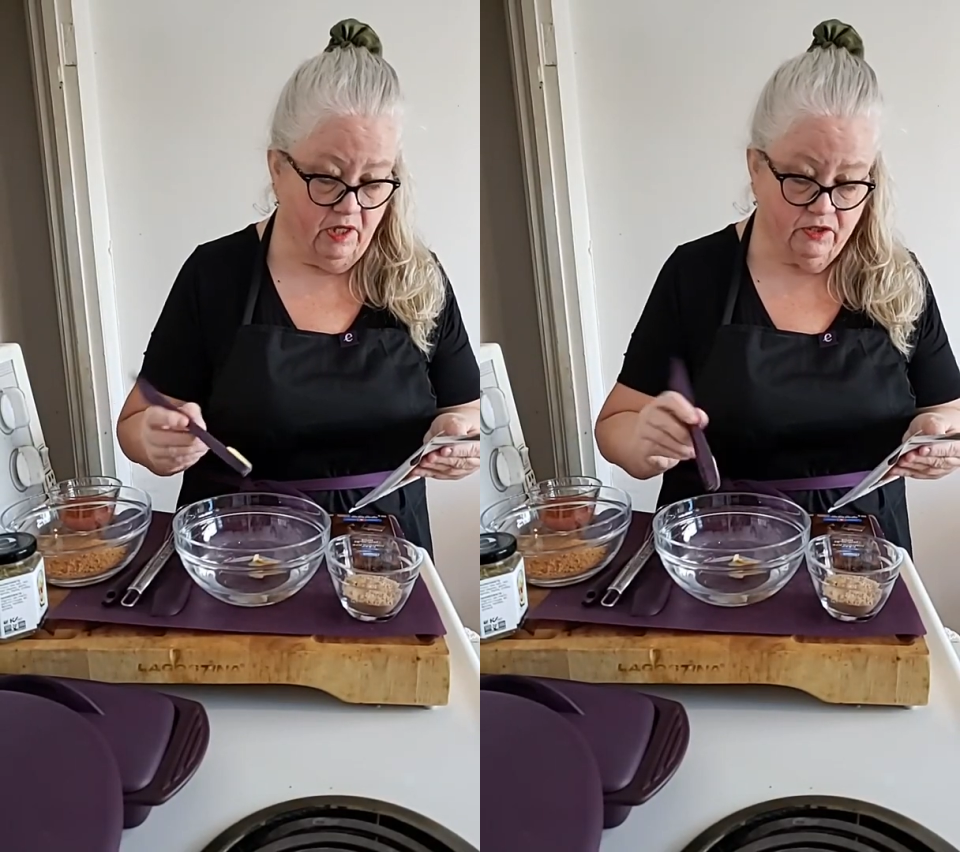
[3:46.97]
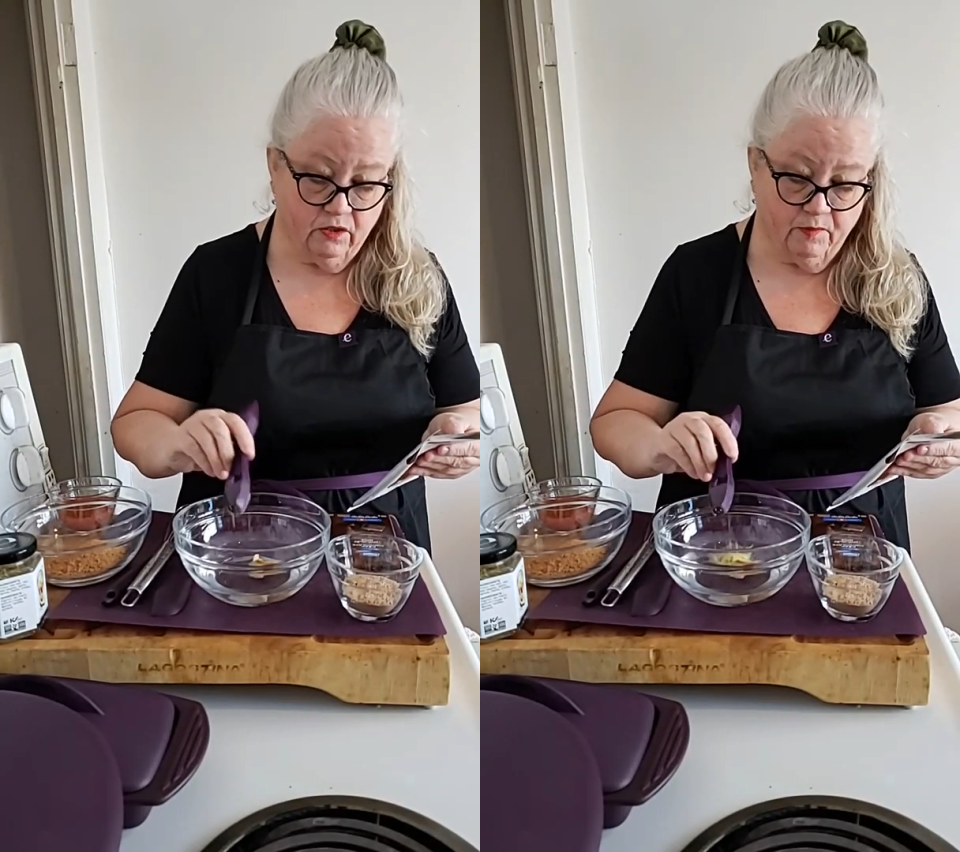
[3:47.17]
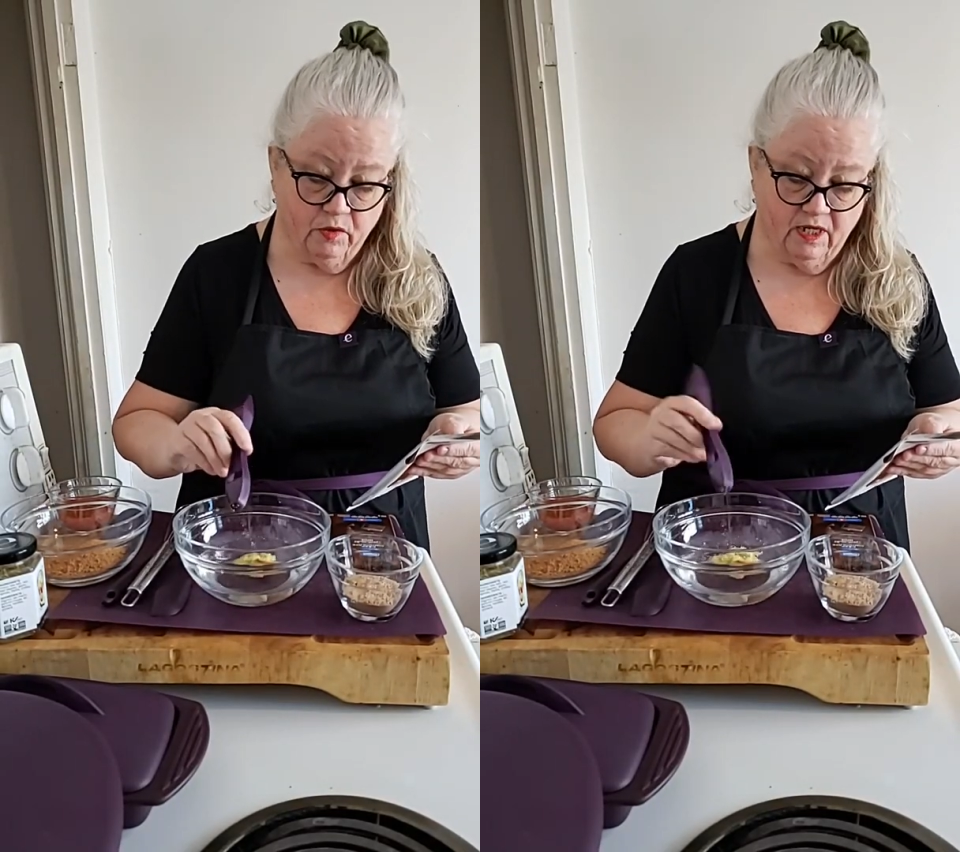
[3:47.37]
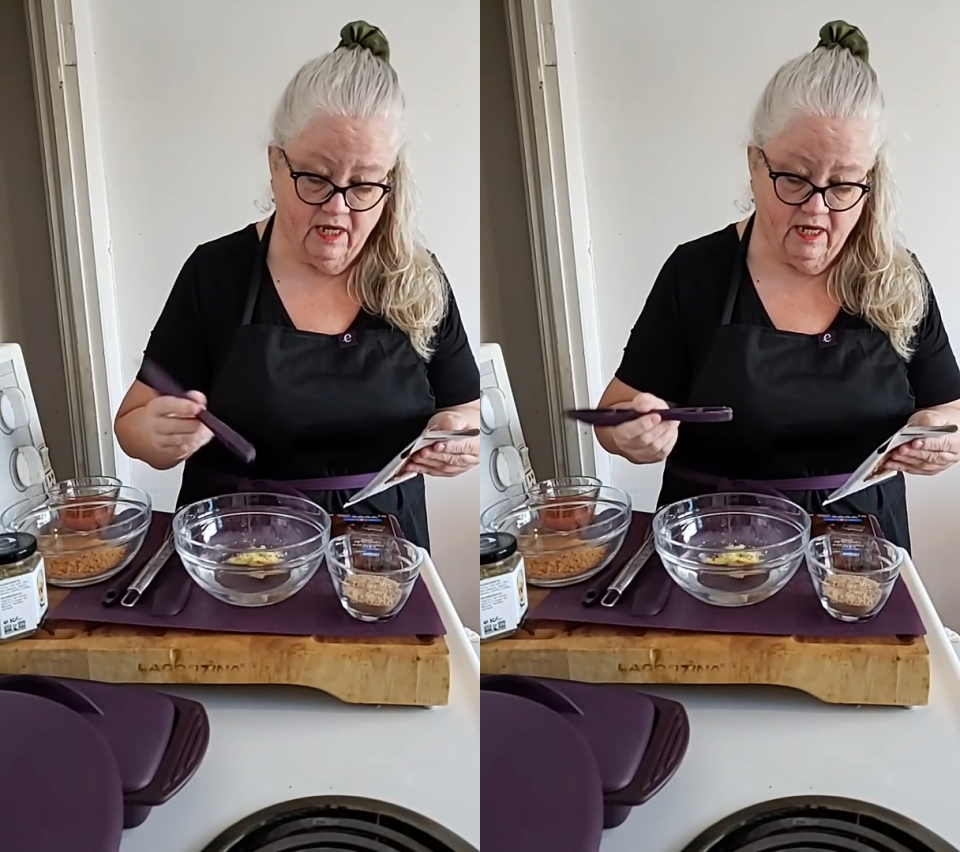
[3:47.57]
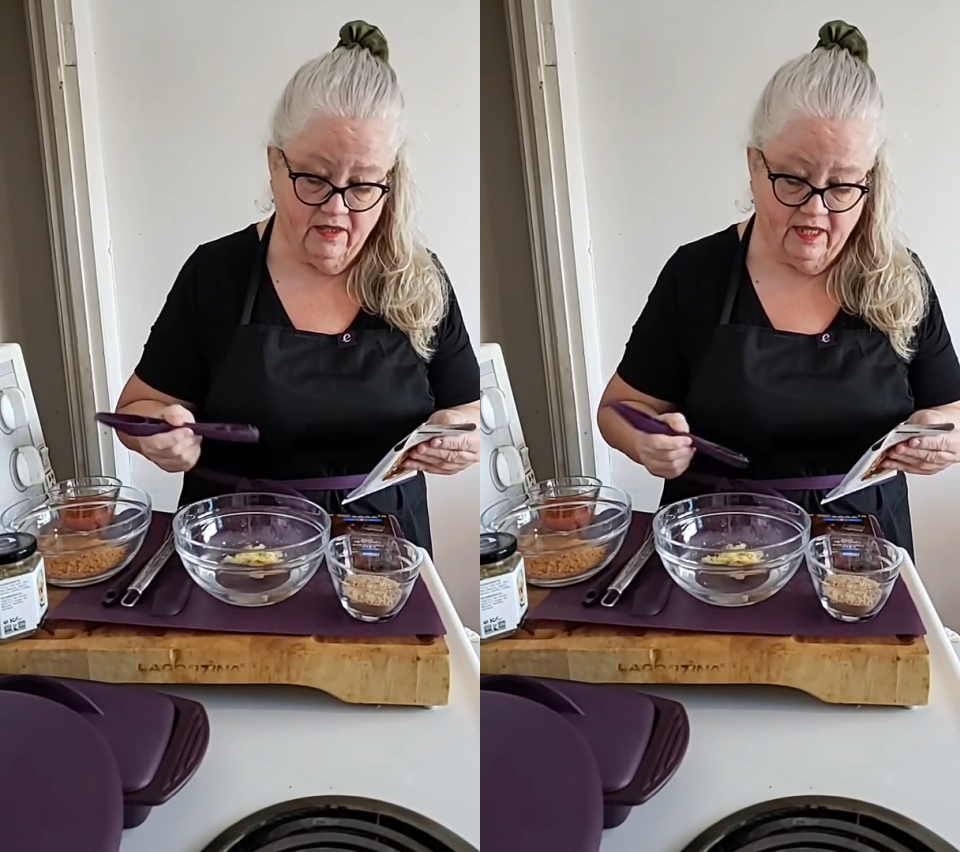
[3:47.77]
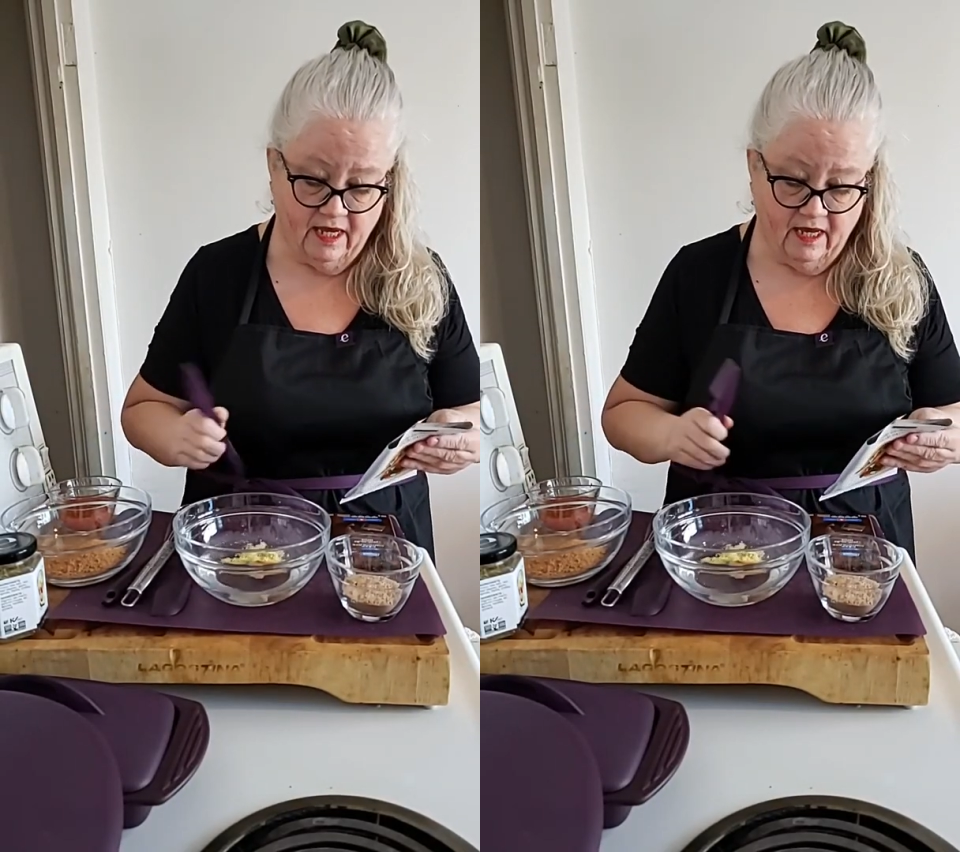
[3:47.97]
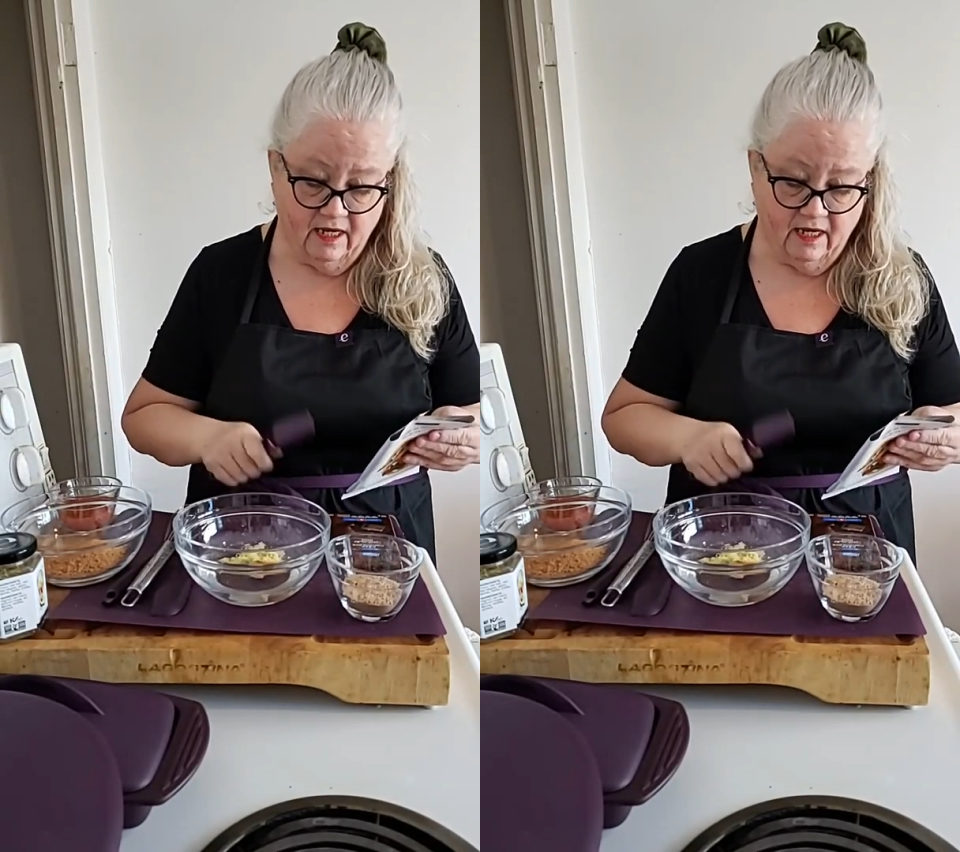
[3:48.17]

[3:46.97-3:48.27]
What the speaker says: so I'm going to add that.